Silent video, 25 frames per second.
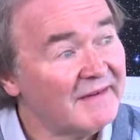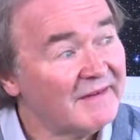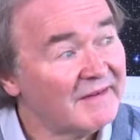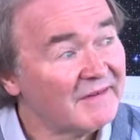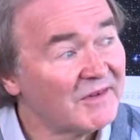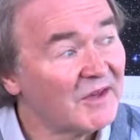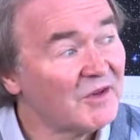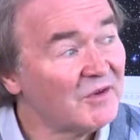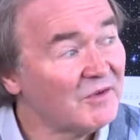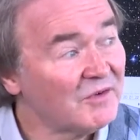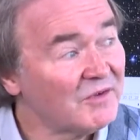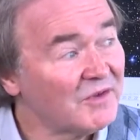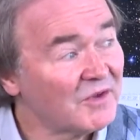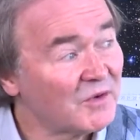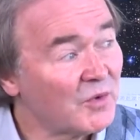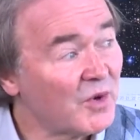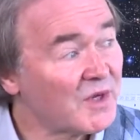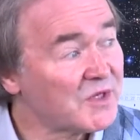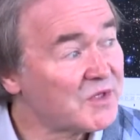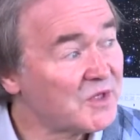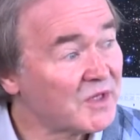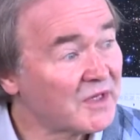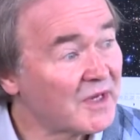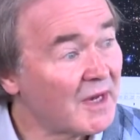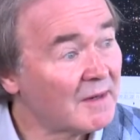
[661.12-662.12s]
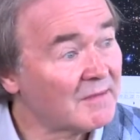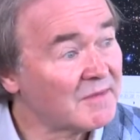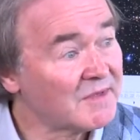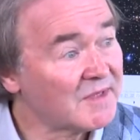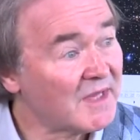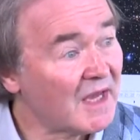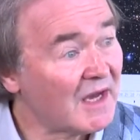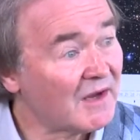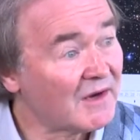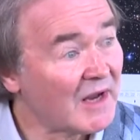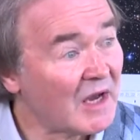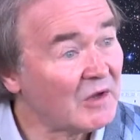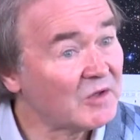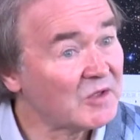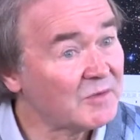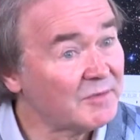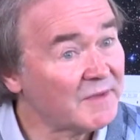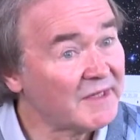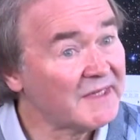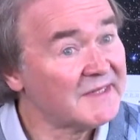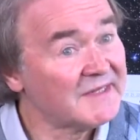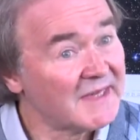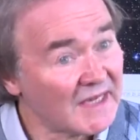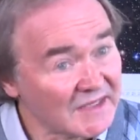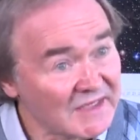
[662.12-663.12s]
So the question comes down
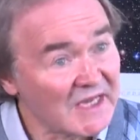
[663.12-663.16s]
ultimately,